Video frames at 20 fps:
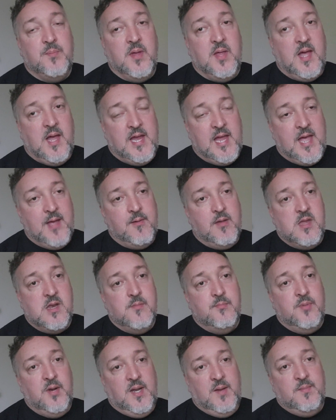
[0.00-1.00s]
but I am going
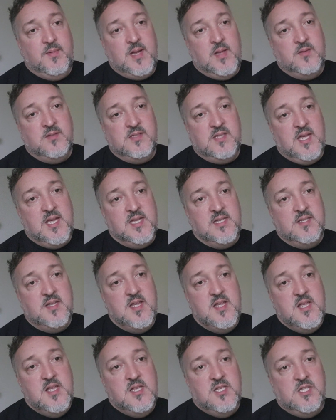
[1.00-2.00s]
to bring them downstairs
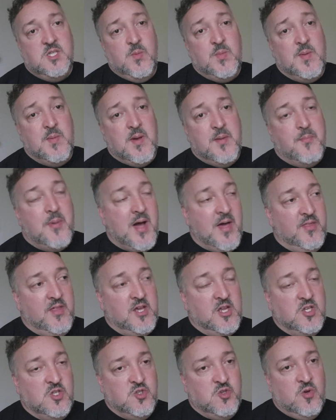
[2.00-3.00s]
so me and my partner
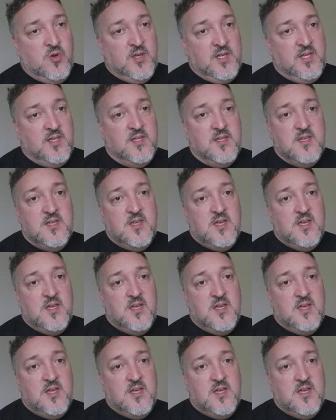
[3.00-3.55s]
can enjoy